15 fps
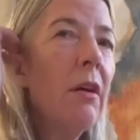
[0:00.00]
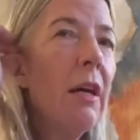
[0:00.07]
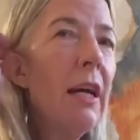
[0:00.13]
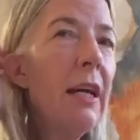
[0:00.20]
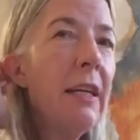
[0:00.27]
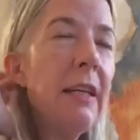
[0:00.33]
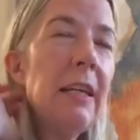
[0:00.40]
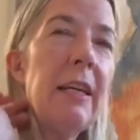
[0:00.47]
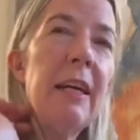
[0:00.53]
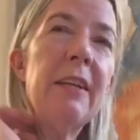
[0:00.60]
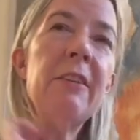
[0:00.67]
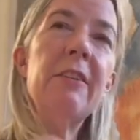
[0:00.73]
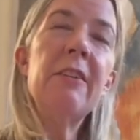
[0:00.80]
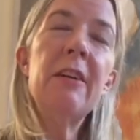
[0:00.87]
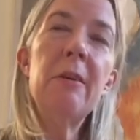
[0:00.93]
And he
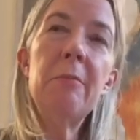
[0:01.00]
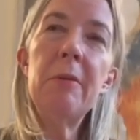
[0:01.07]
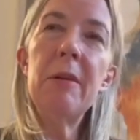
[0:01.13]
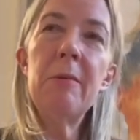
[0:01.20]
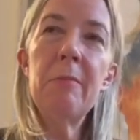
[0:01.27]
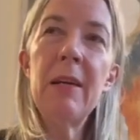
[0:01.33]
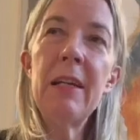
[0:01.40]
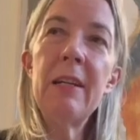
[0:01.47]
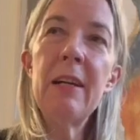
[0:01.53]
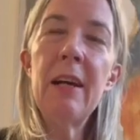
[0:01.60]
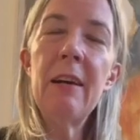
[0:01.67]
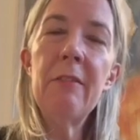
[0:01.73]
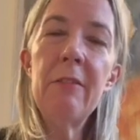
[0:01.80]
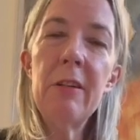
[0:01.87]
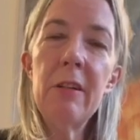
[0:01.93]
ended up in my
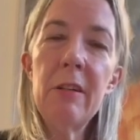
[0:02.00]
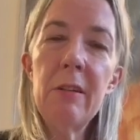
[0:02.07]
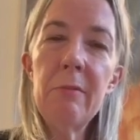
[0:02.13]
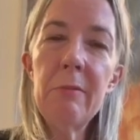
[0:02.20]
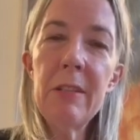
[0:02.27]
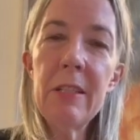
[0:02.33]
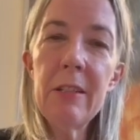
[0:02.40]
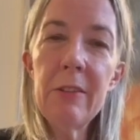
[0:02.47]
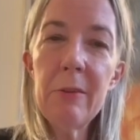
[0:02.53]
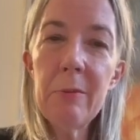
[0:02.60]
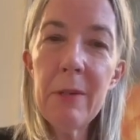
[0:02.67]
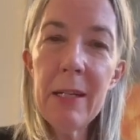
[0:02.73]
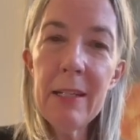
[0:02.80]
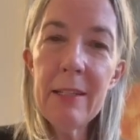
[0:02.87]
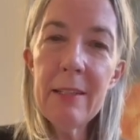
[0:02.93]
novel, Matylda
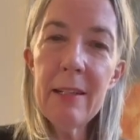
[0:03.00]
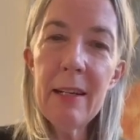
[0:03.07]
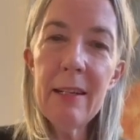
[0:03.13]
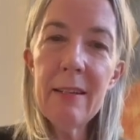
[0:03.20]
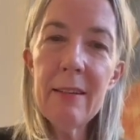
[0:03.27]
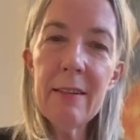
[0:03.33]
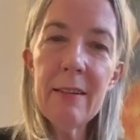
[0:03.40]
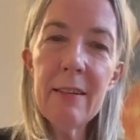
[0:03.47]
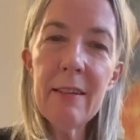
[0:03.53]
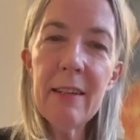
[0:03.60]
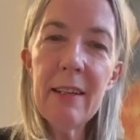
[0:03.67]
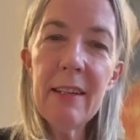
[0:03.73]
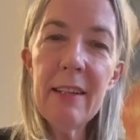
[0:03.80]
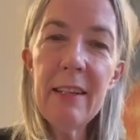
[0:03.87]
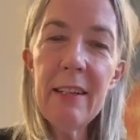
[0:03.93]
Bright and Tender,
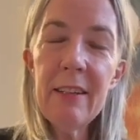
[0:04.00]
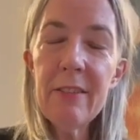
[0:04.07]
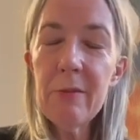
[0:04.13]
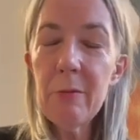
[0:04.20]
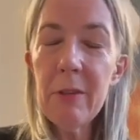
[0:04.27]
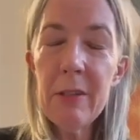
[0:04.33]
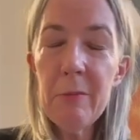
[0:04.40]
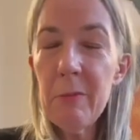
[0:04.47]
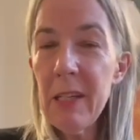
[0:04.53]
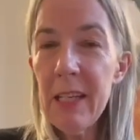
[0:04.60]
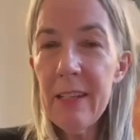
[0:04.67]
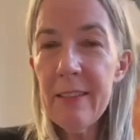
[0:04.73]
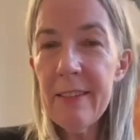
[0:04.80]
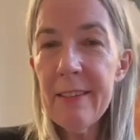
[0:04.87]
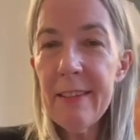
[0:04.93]
and he's with
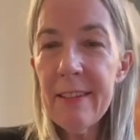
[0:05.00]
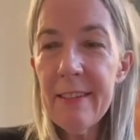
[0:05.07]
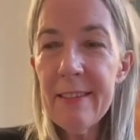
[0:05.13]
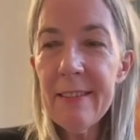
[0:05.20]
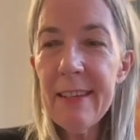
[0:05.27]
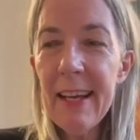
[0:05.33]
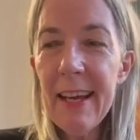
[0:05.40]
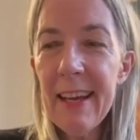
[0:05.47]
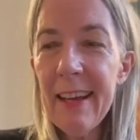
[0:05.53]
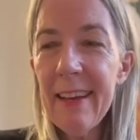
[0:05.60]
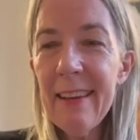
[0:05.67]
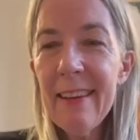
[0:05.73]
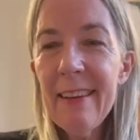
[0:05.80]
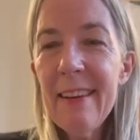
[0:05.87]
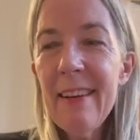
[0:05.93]
me to this
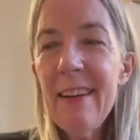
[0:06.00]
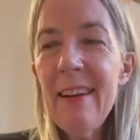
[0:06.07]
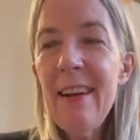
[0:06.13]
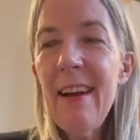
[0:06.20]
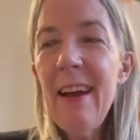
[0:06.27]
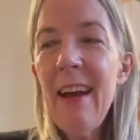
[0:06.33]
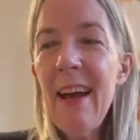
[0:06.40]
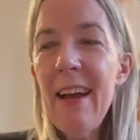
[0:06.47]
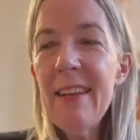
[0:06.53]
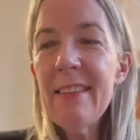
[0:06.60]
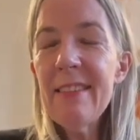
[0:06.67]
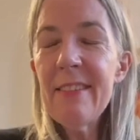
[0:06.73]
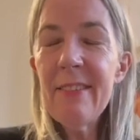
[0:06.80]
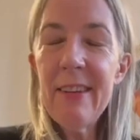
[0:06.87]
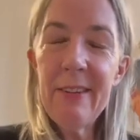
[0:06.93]
day. And
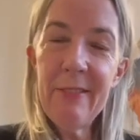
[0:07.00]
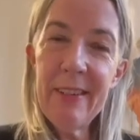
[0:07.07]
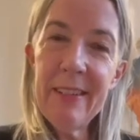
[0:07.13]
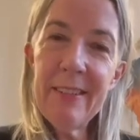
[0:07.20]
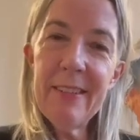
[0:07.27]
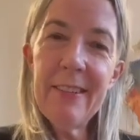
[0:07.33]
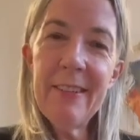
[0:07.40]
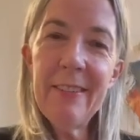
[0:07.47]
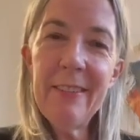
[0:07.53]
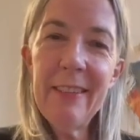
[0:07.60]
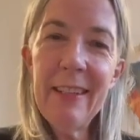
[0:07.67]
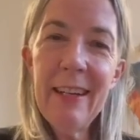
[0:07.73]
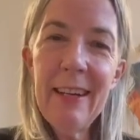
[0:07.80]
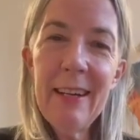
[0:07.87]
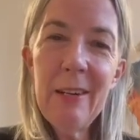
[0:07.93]
so I wondered,
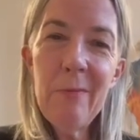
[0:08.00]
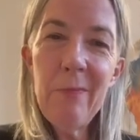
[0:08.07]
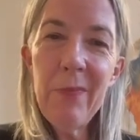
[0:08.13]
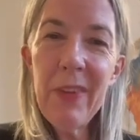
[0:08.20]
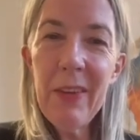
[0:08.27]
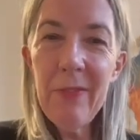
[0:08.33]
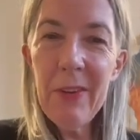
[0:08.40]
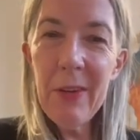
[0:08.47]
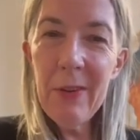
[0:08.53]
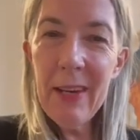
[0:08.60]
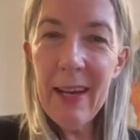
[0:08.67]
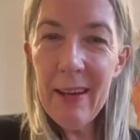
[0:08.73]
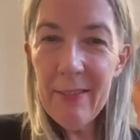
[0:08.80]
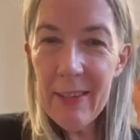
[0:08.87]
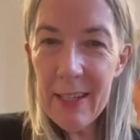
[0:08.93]
Ola, if you
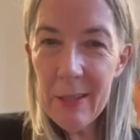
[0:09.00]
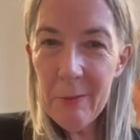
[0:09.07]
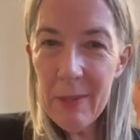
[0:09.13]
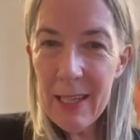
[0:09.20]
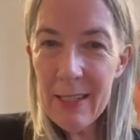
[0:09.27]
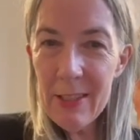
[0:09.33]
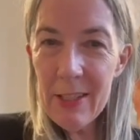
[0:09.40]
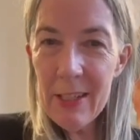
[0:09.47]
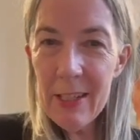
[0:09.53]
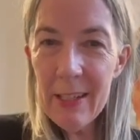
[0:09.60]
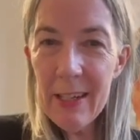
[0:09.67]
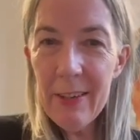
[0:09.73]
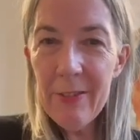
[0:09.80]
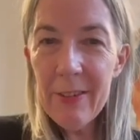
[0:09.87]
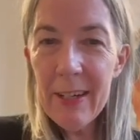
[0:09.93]
have an
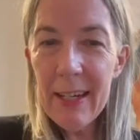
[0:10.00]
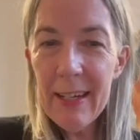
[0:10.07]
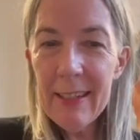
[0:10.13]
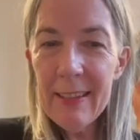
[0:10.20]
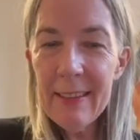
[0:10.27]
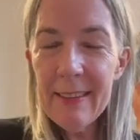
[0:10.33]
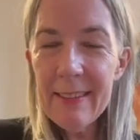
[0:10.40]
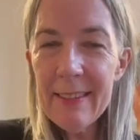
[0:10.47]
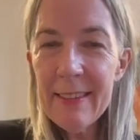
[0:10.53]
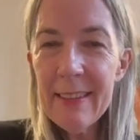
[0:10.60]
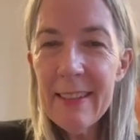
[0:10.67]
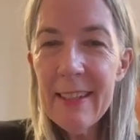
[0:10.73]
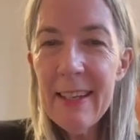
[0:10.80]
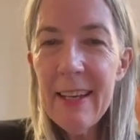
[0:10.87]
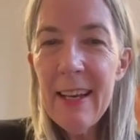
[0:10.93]
imaginary friend,
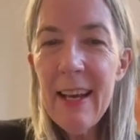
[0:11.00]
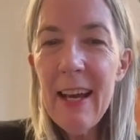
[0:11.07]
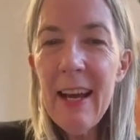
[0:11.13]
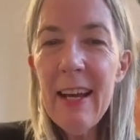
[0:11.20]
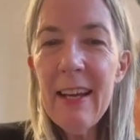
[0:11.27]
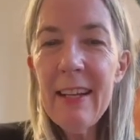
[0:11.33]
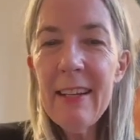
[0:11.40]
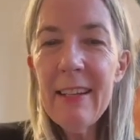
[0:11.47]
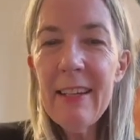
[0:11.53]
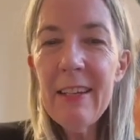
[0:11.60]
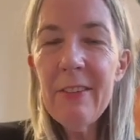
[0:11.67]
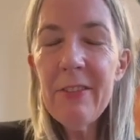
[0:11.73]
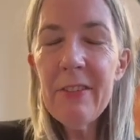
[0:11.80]
and if